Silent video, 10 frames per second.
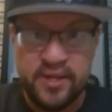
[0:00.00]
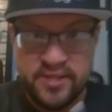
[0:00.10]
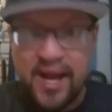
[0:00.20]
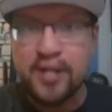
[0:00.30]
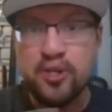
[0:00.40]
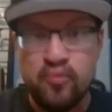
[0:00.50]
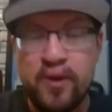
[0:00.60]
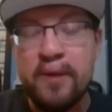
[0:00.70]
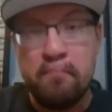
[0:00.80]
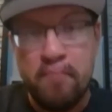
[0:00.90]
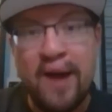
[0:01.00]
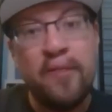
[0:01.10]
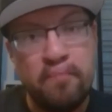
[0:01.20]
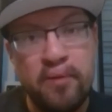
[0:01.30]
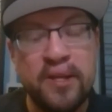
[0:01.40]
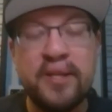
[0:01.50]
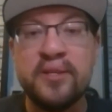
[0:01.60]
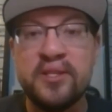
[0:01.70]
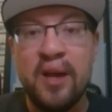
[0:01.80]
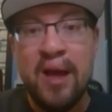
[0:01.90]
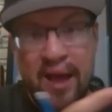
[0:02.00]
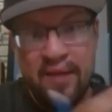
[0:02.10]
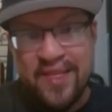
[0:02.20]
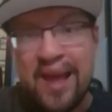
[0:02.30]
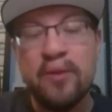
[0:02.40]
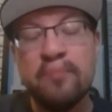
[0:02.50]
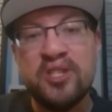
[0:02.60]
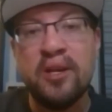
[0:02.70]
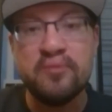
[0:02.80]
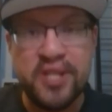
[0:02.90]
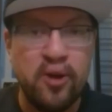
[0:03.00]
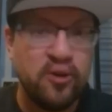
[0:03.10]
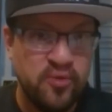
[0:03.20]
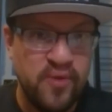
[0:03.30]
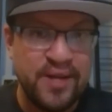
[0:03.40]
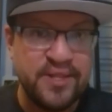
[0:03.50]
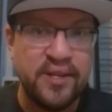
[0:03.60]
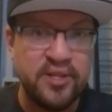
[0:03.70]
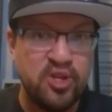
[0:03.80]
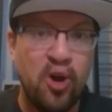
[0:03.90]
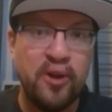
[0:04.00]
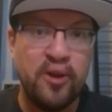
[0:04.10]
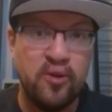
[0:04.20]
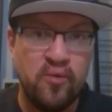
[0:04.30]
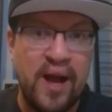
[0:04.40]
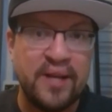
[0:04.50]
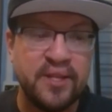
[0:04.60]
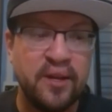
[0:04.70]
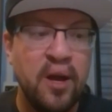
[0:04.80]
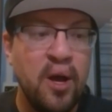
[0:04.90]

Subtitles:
It's actually written by the police, and they themselves characterize it as stalking and harassing.